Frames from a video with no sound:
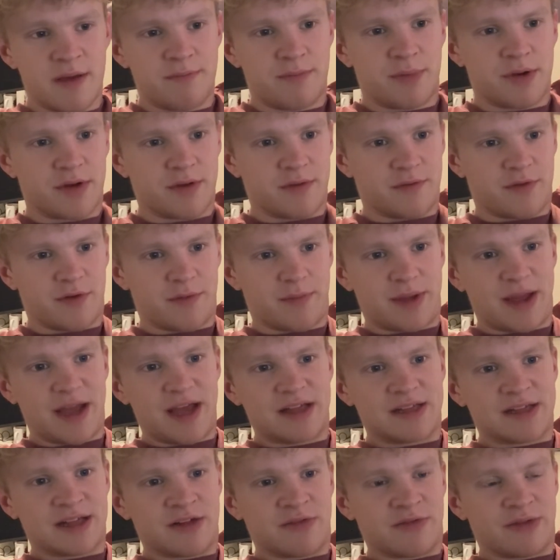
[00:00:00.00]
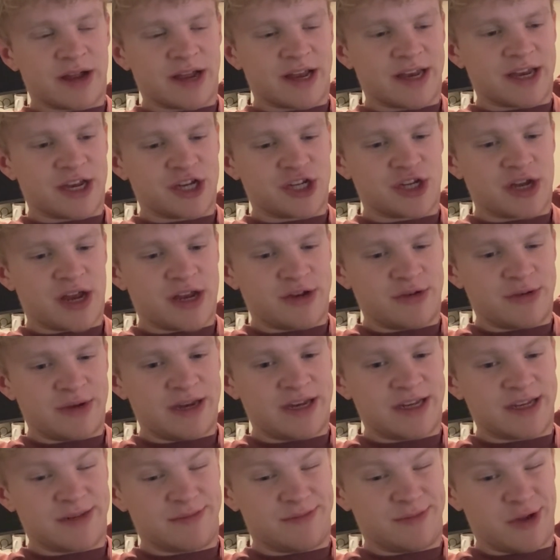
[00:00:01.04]
but for PLL recognition, I do need
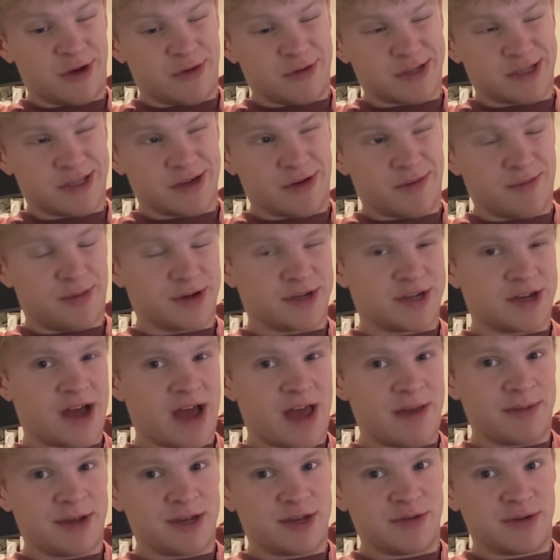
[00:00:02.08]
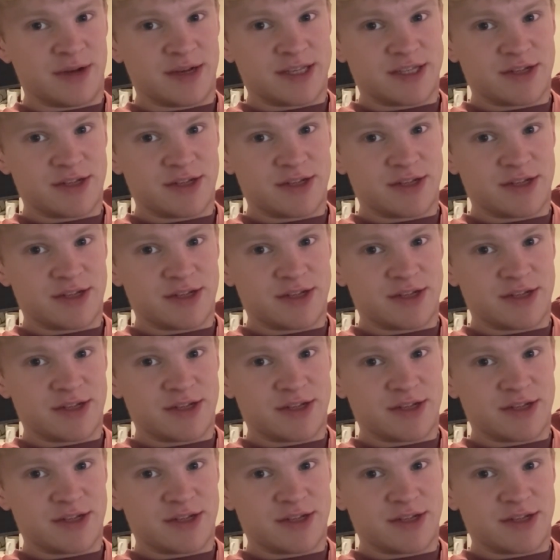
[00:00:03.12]
to go slow and put time into it.